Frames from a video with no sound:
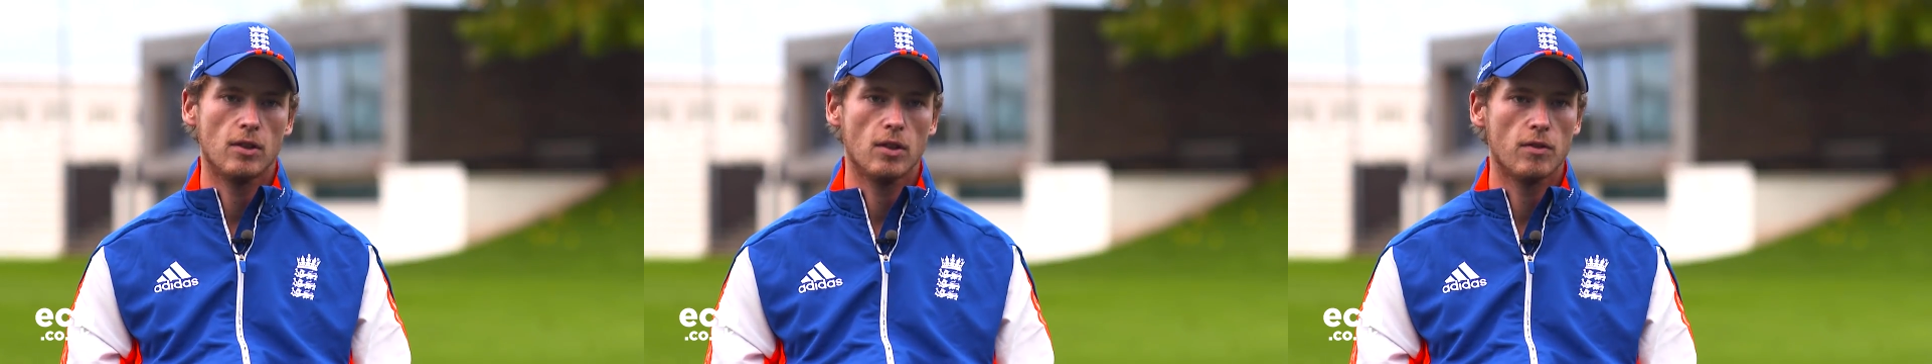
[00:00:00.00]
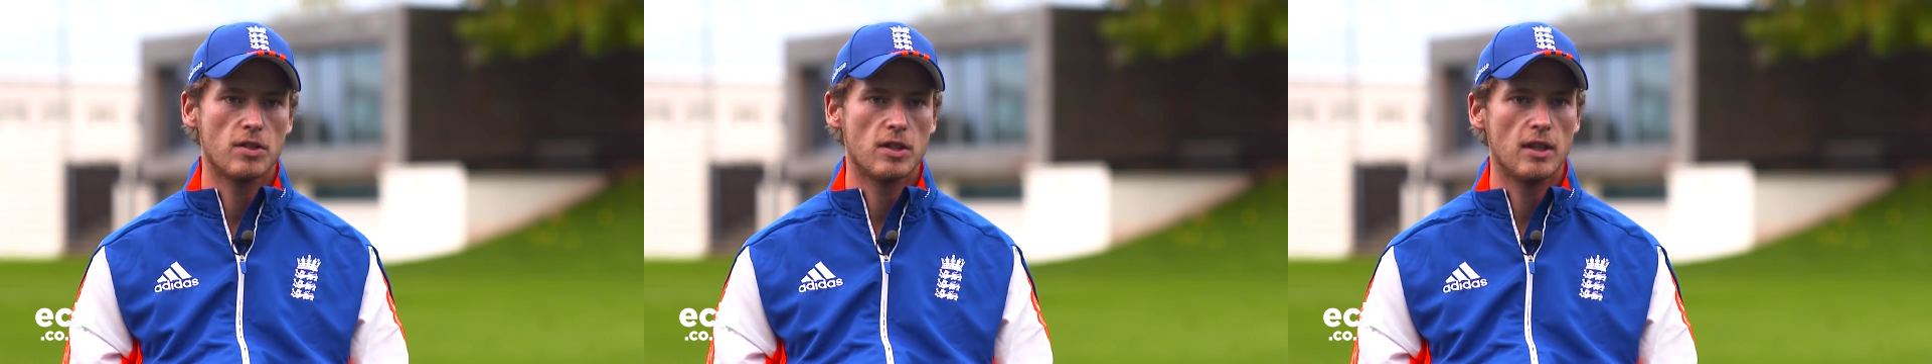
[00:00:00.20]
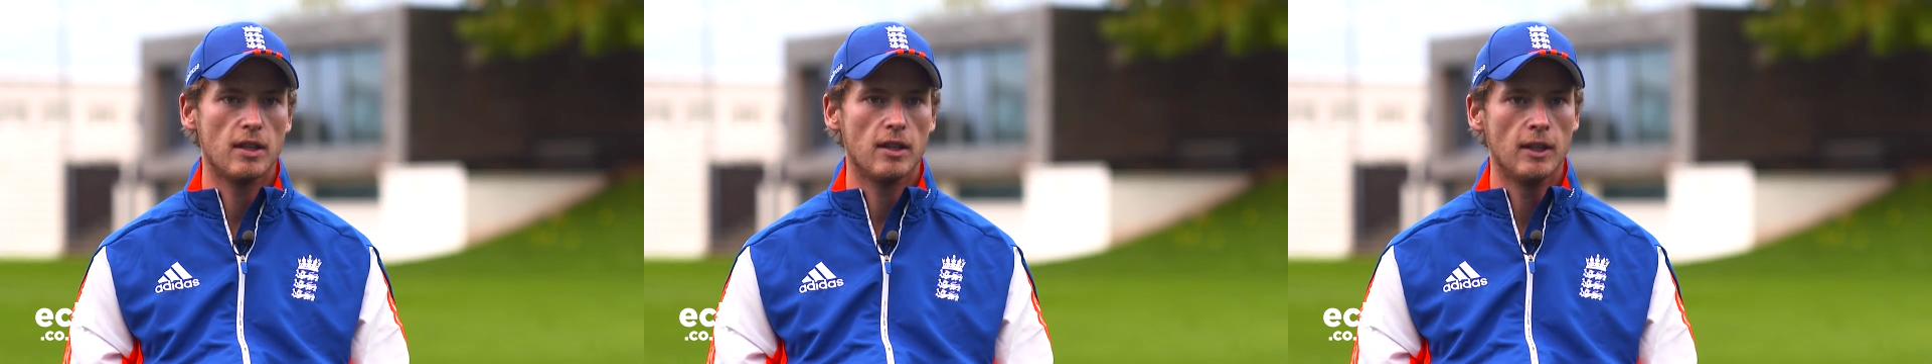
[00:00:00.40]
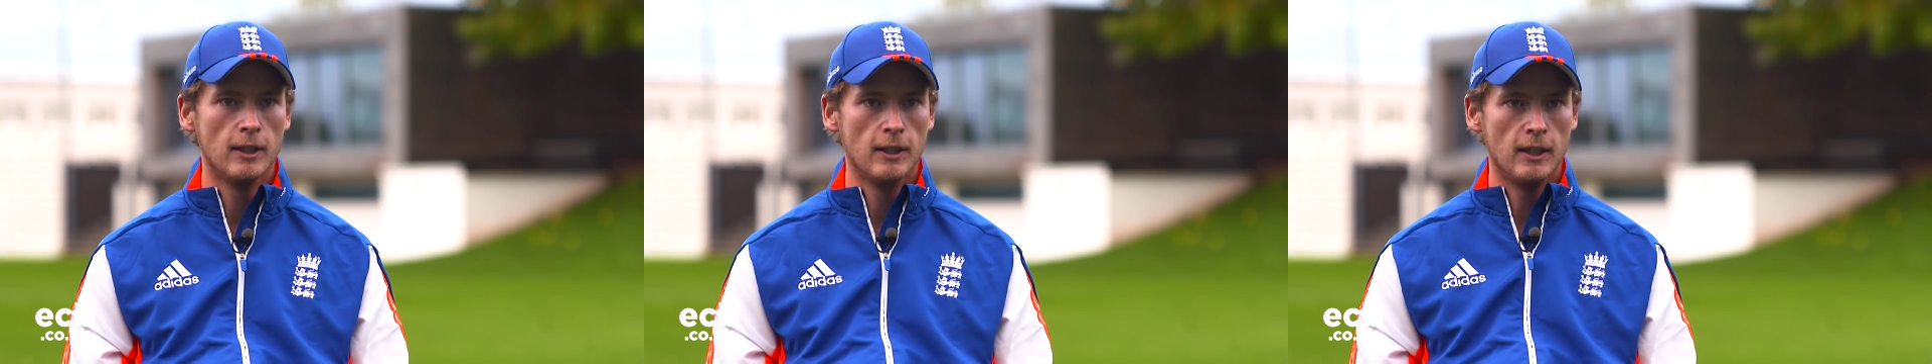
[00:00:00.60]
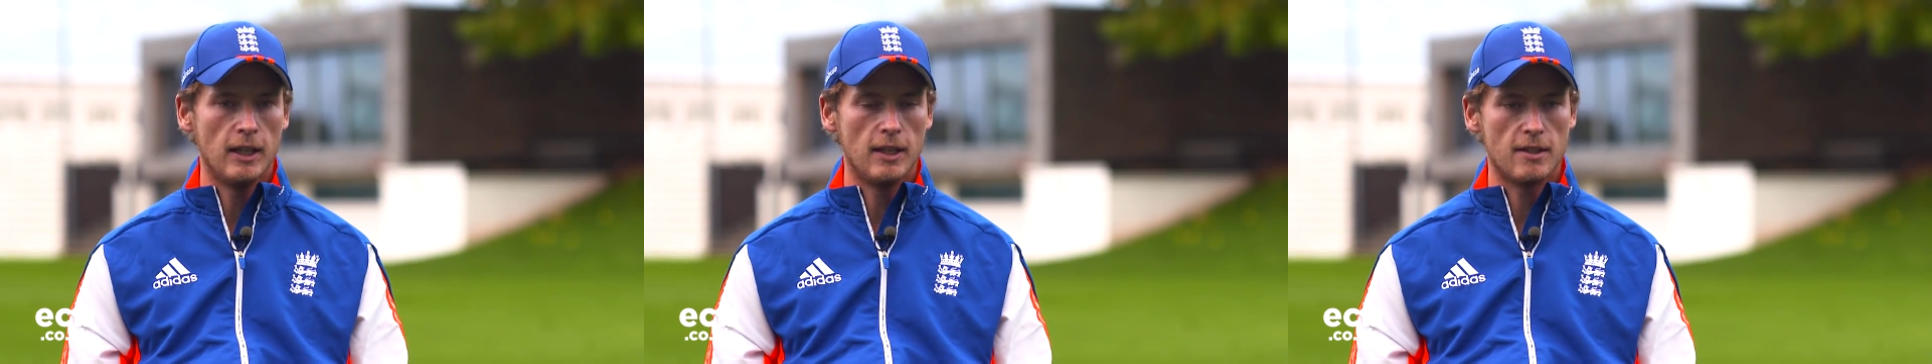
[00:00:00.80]
obviously
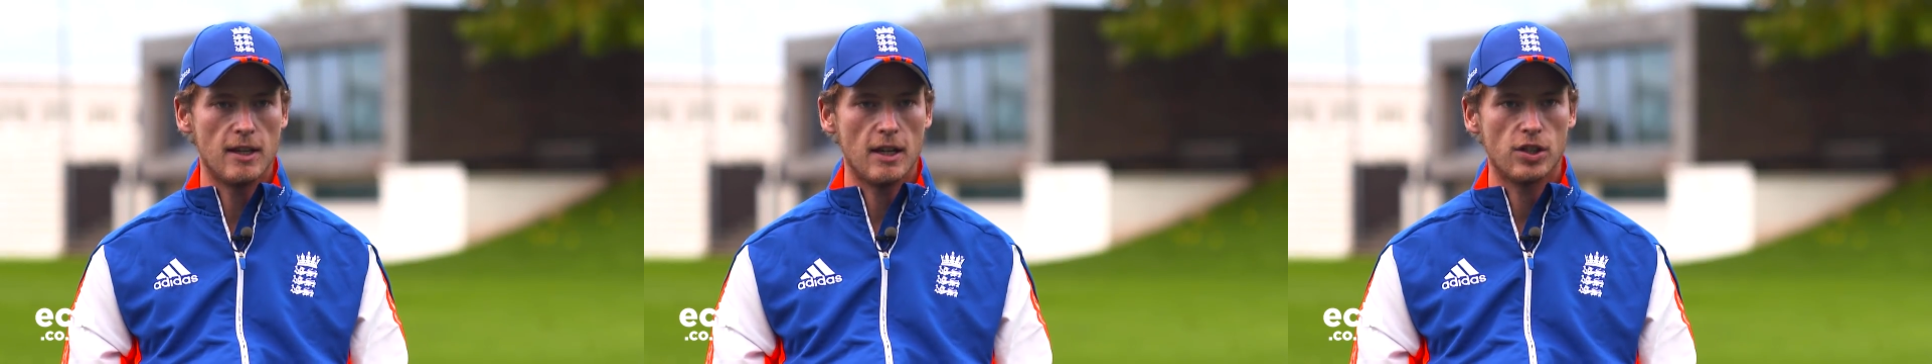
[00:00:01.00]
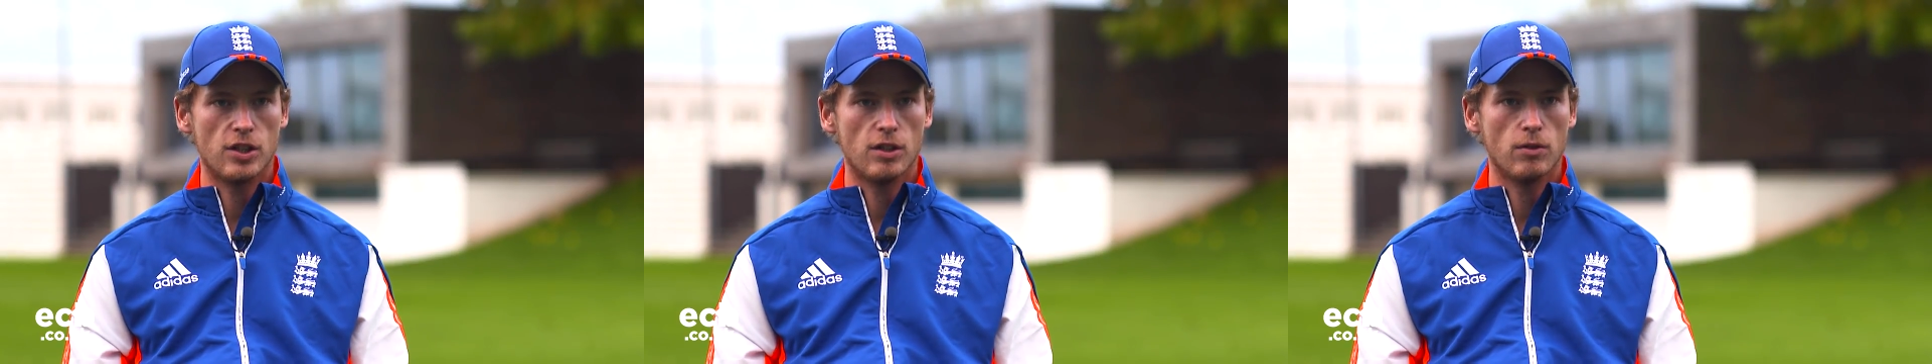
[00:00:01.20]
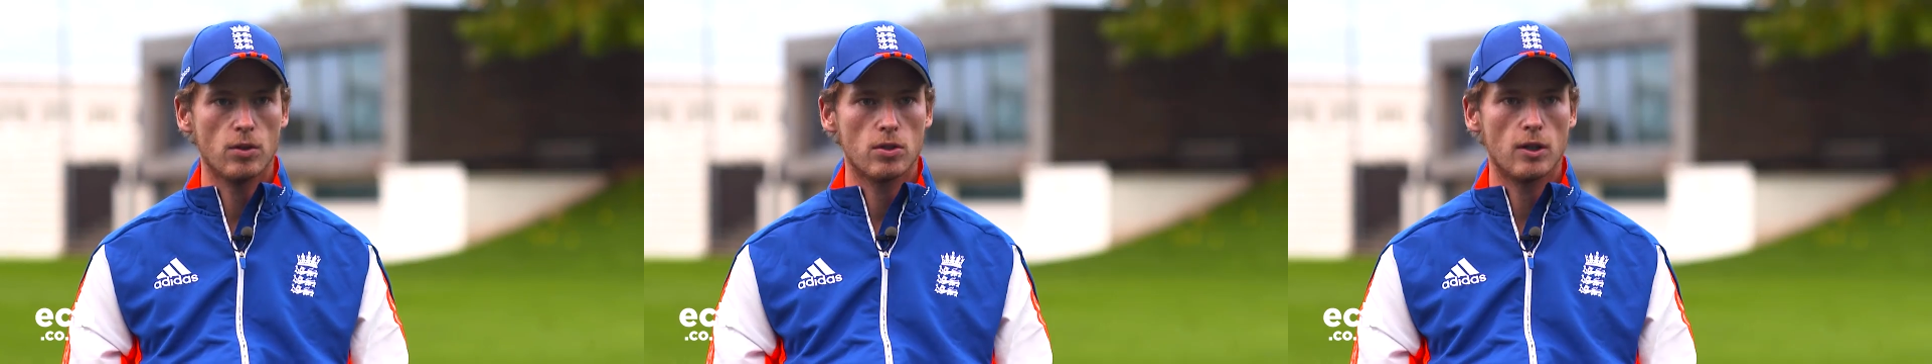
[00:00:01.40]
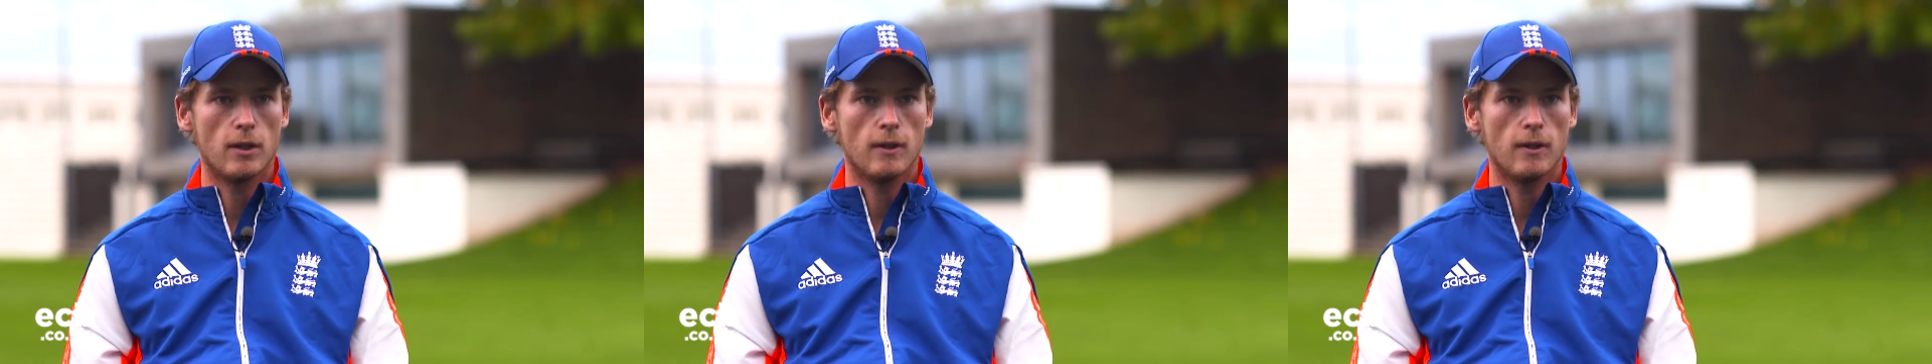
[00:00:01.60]
into next year also.